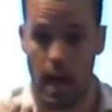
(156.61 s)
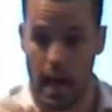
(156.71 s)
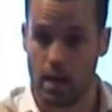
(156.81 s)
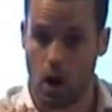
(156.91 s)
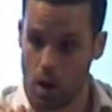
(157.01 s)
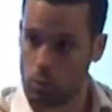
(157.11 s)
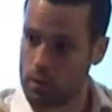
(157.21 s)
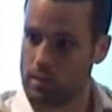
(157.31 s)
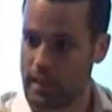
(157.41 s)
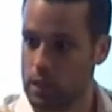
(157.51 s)
hey, I'm
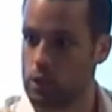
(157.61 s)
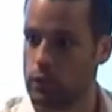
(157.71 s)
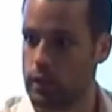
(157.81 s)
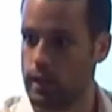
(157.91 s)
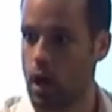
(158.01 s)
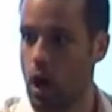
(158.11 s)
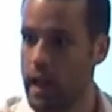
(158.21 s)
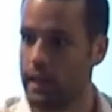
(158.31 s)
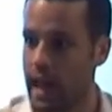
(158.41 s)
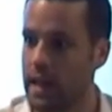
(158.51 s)
willing to get interviewed here.
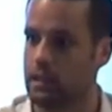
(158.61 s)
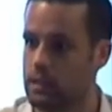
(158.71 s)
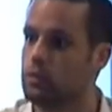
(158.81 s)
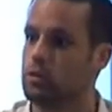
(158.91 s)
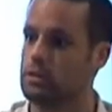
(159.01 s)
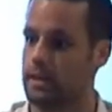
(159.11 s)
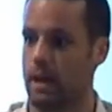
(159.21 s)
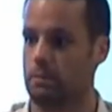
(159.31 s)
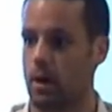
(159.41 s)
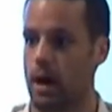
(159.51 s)
I can give a good
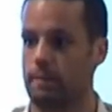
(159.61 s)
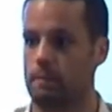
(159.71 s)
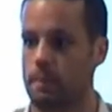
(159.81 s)
soundbite.